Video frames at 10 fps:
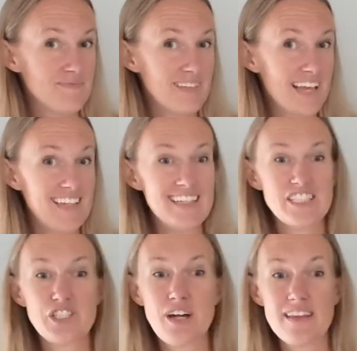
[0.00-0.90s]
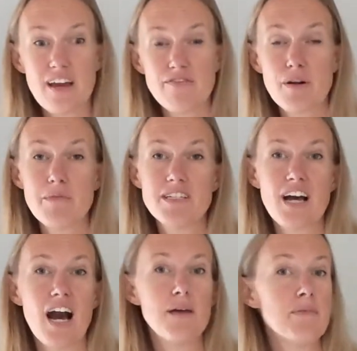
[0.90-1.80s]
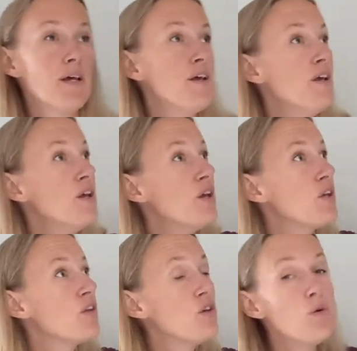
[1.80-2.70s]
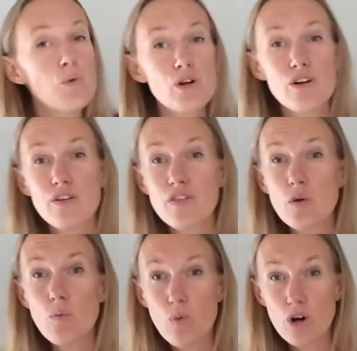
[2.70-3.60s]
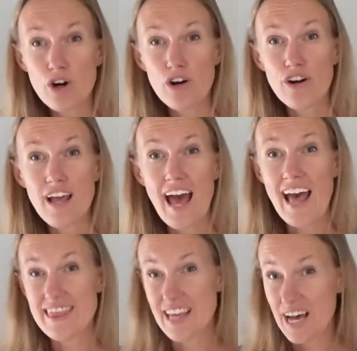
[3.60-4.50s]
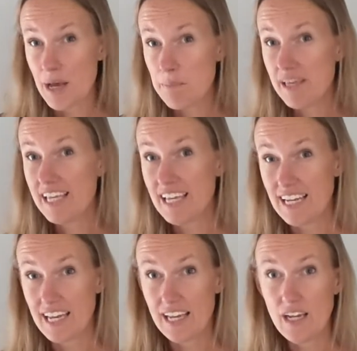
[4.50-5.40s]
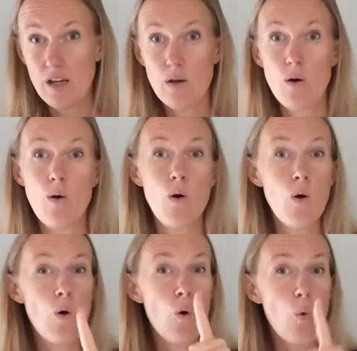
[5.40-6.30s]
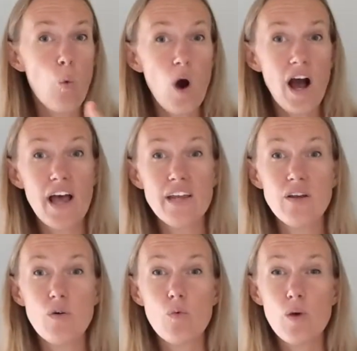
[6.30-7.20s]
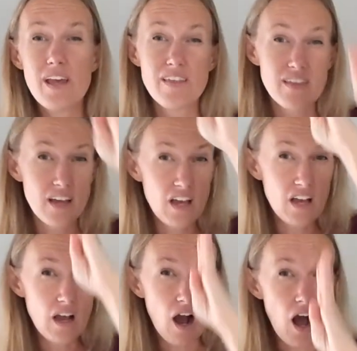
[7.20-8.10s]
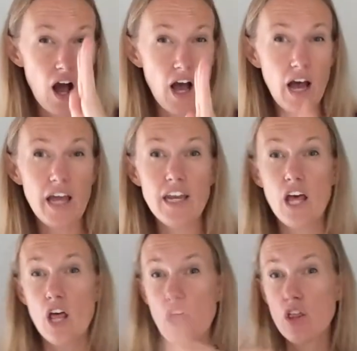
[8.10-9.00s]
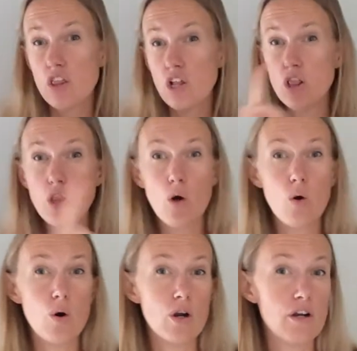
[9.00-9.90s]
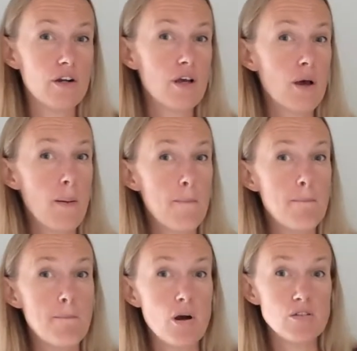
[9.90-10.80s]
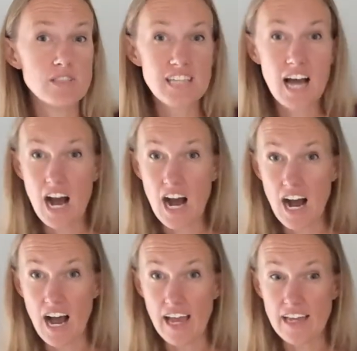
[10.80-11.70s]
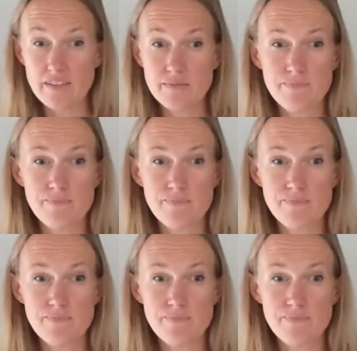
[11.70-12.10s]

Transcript: Okay, let's try that from the top. You were the Word at the beginning, one with God the Lord Most High.